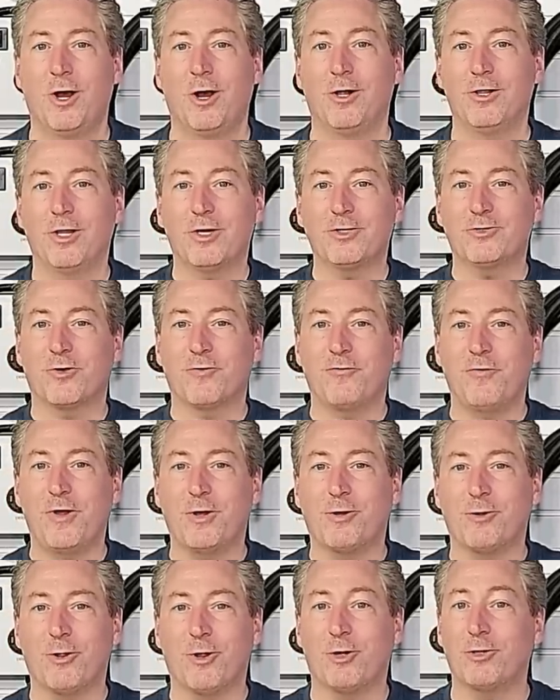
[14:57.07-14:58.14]
electric
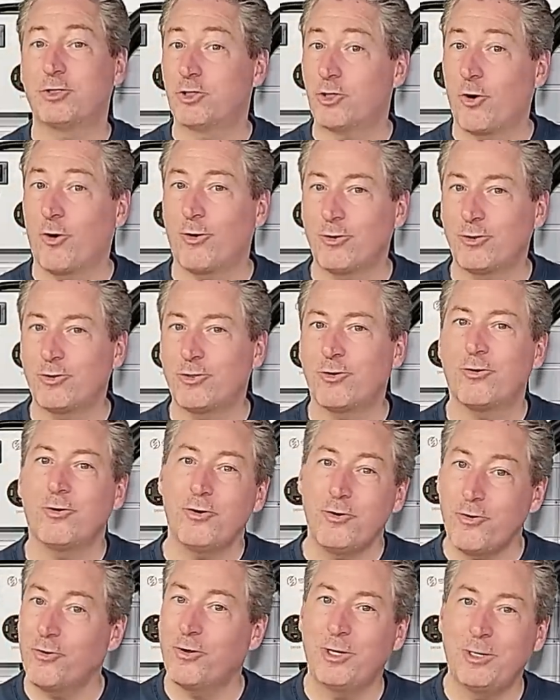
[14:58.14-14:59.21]
vehicle charger
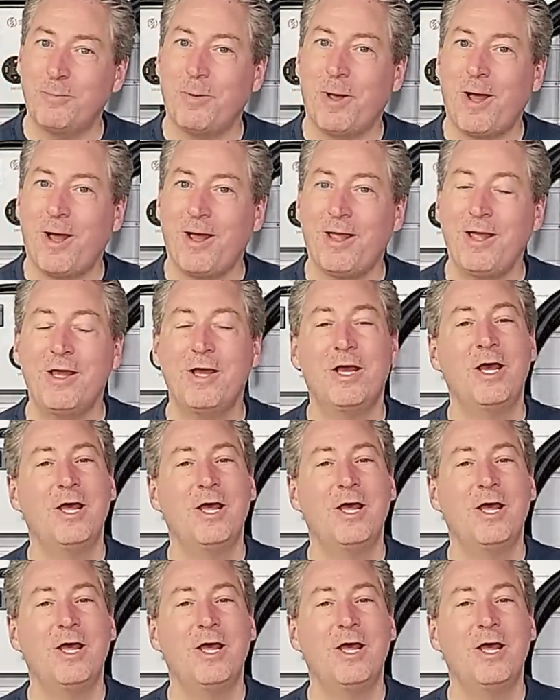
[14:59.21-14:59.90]
you're going to buy,